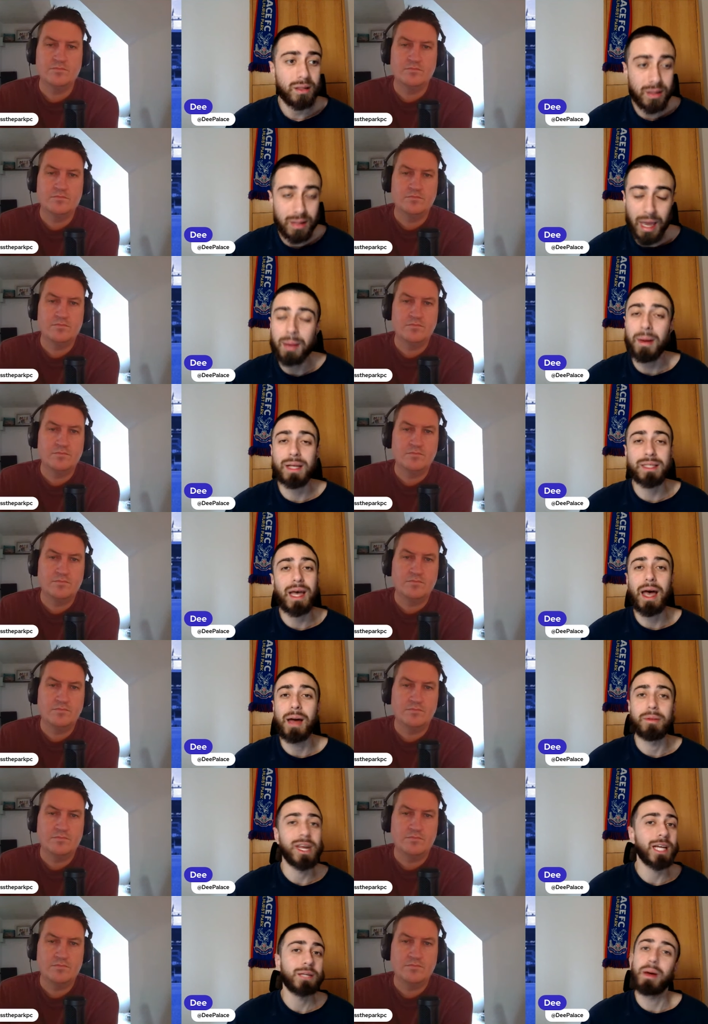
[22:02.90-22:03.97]
Speaker 1: game at a
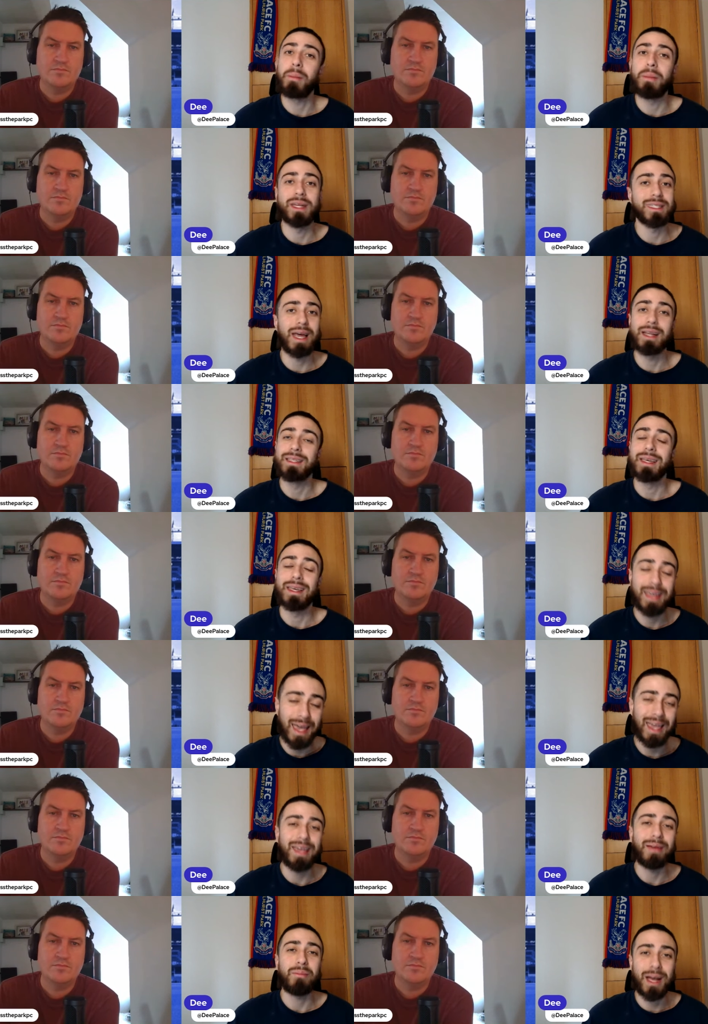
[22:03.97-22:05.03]
time. That's my mentality.
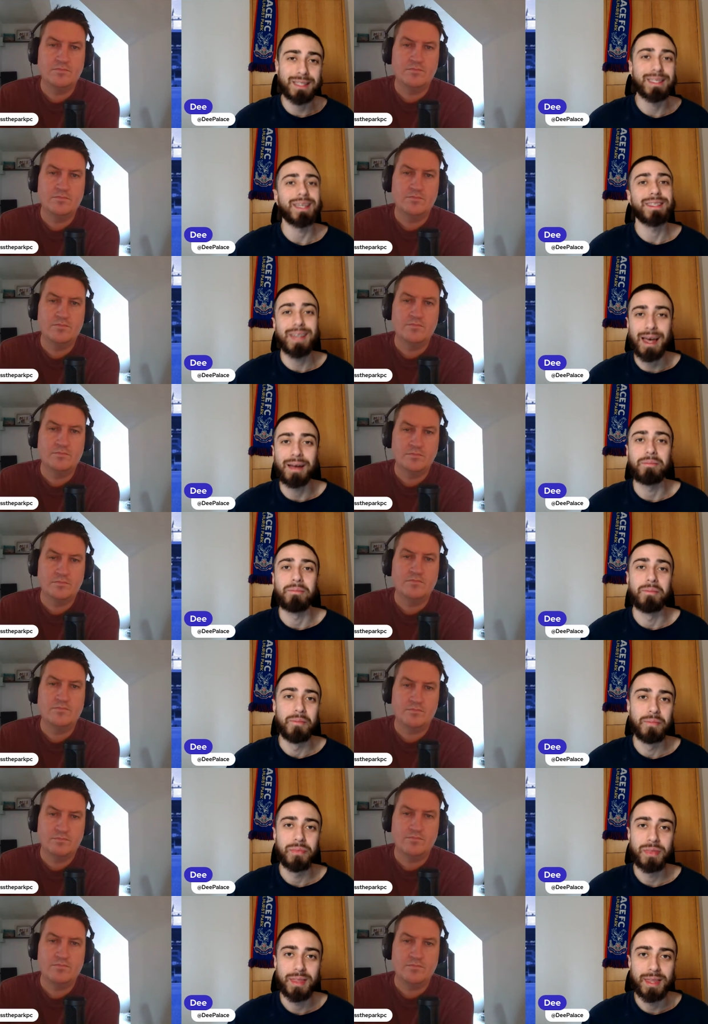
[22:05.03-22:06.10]
Game at a time.
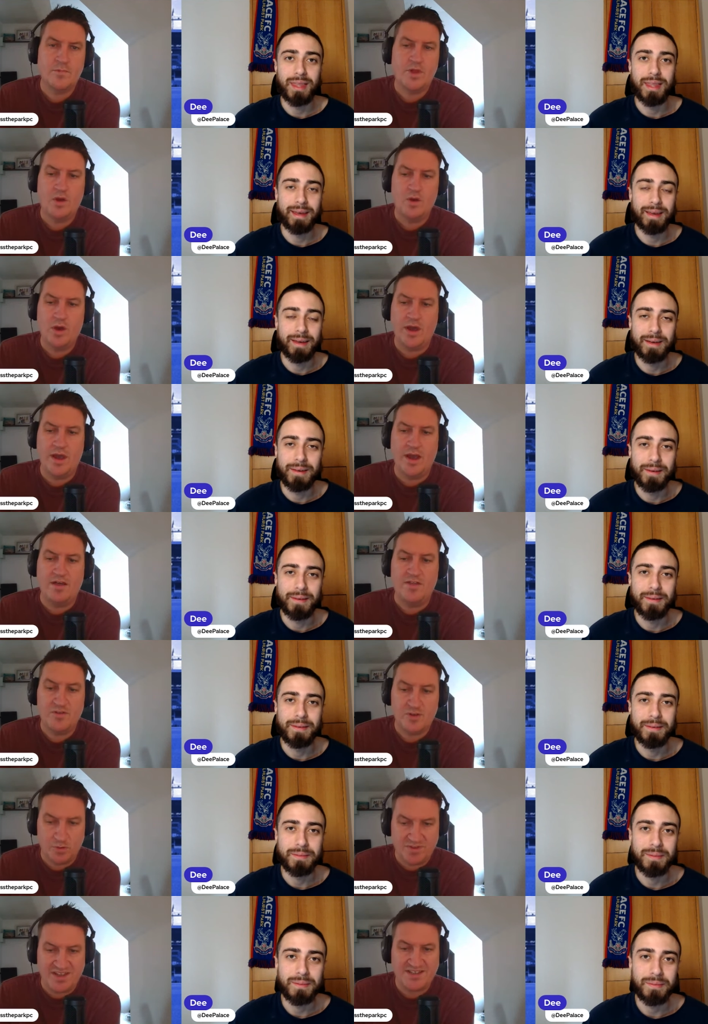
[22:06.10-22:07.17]
Speaker 2: Uh,
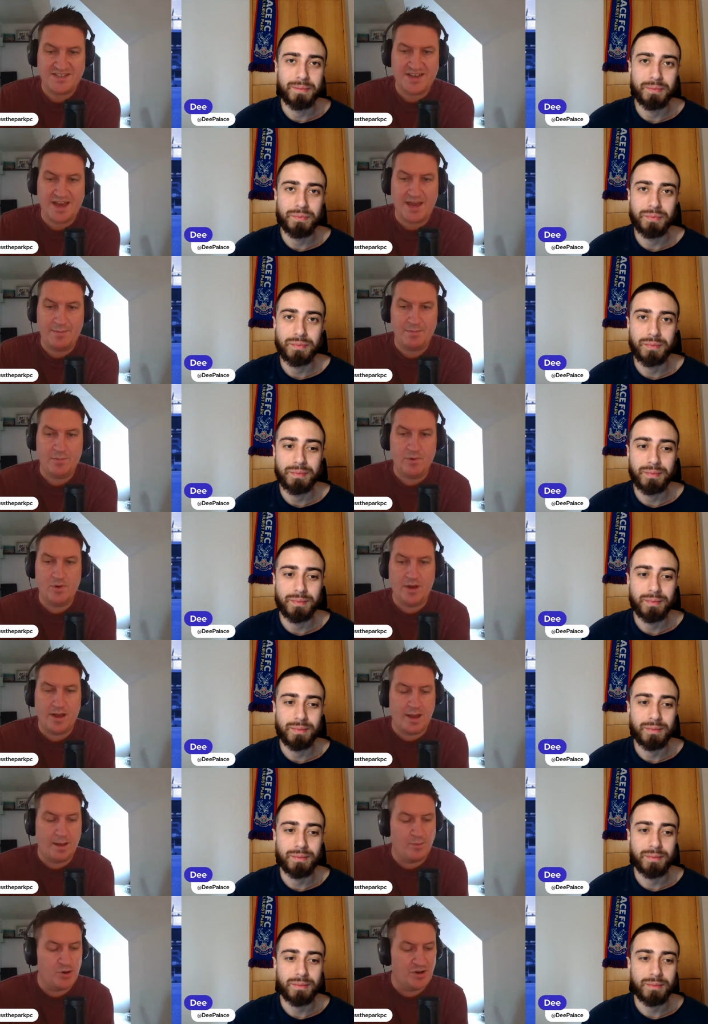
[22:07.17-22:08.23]
so this game,
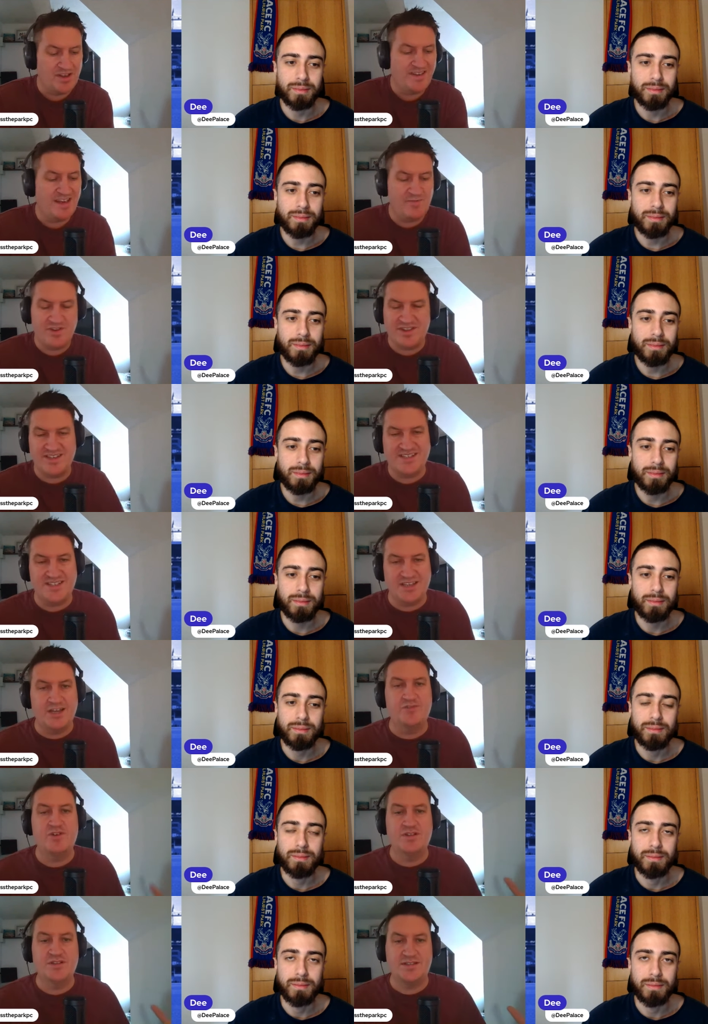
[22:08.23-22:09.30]
I'm going to give you the
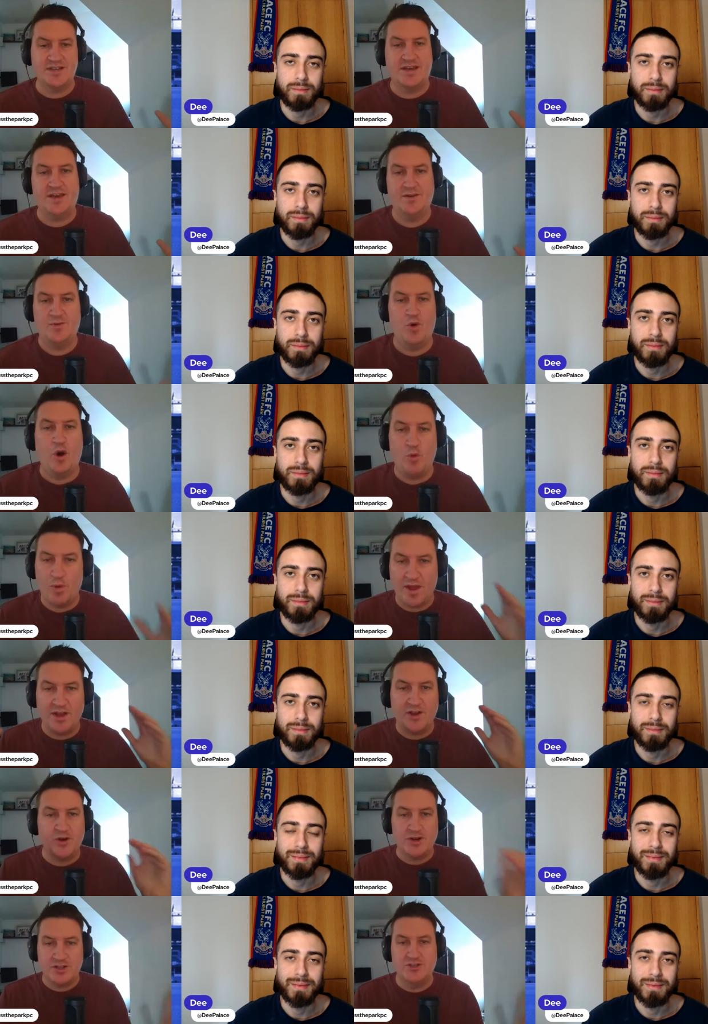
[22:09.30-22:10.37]
secret today. What we're
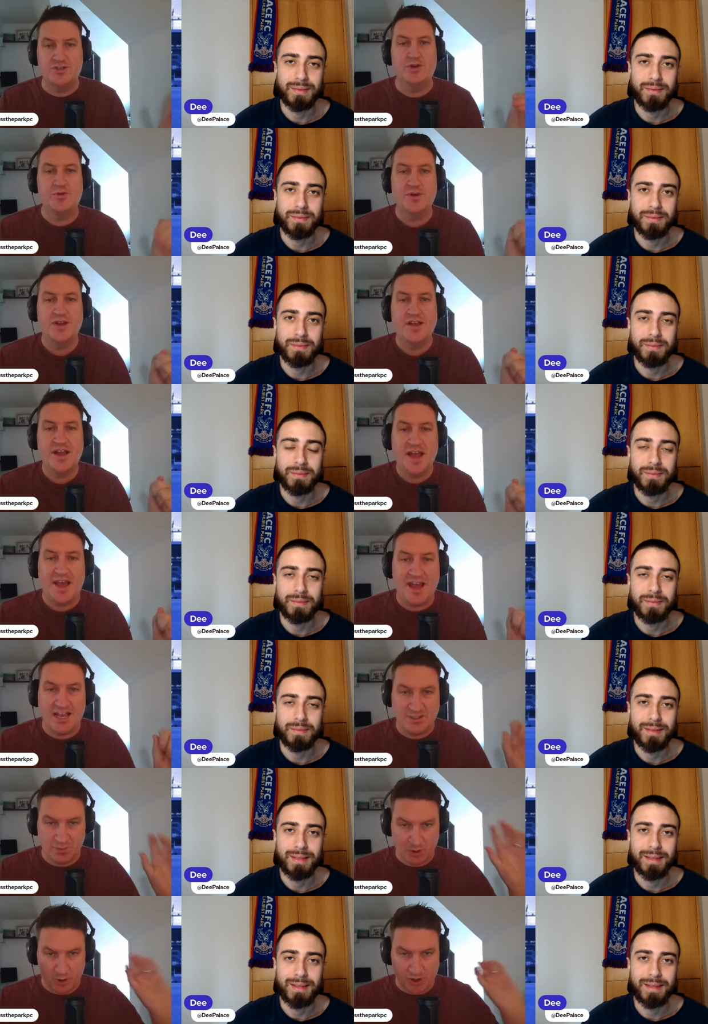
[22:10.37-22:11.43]
going to do
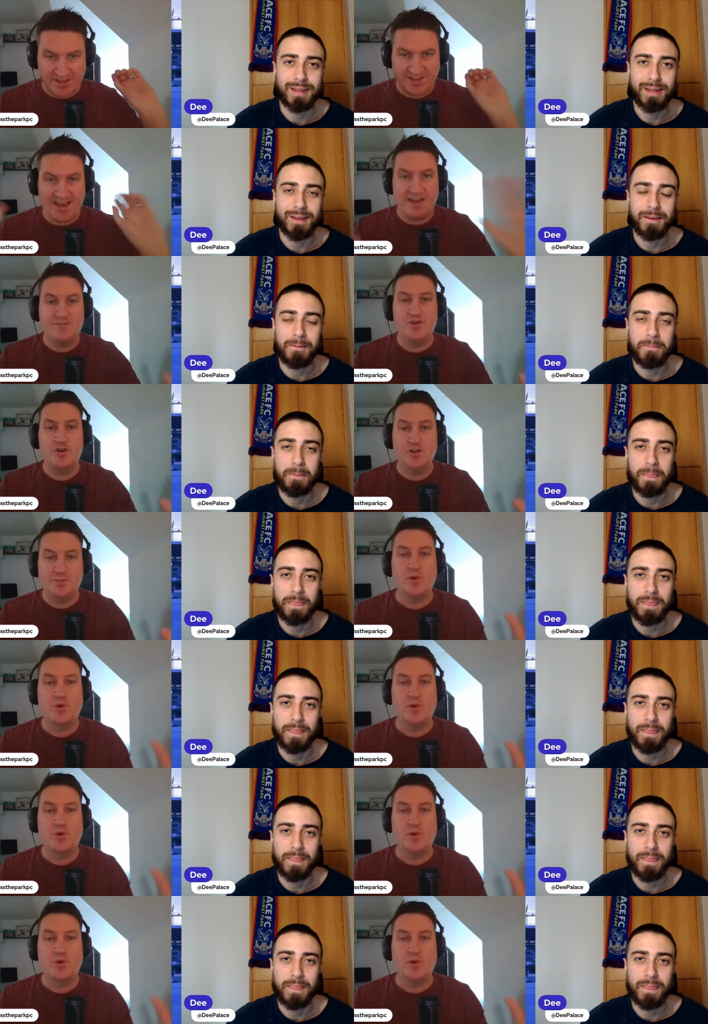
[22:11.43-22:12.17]
is we're going to give you the